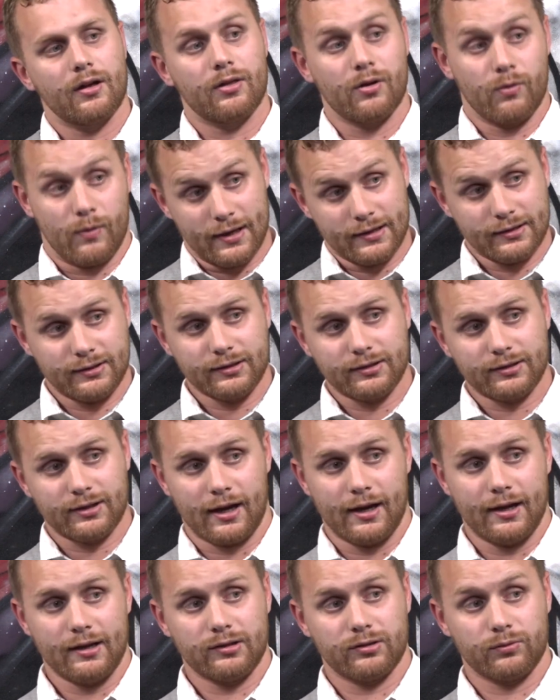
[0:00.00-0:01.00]
The one's a
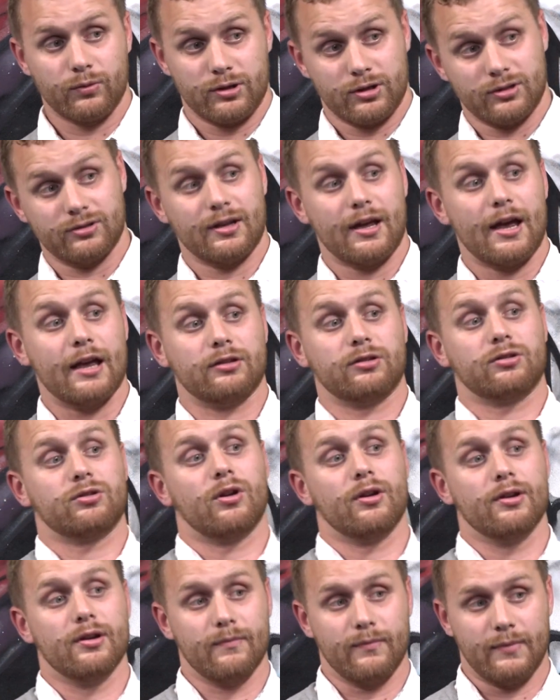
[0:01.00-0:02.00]
science, which is
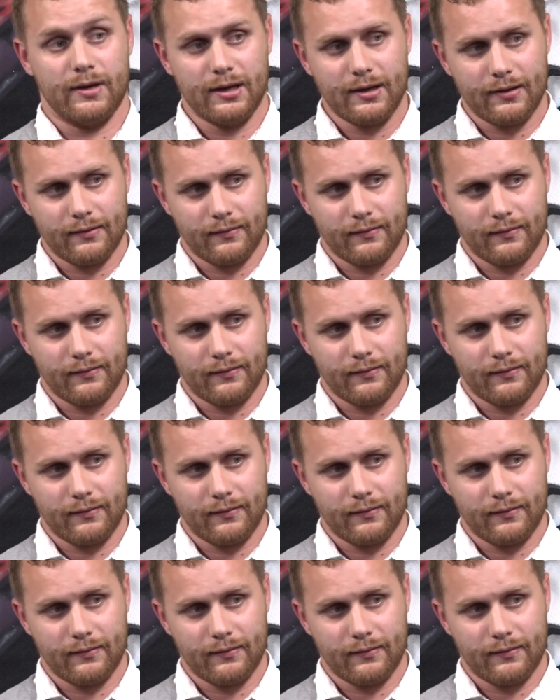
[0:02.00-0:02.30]
astronomy.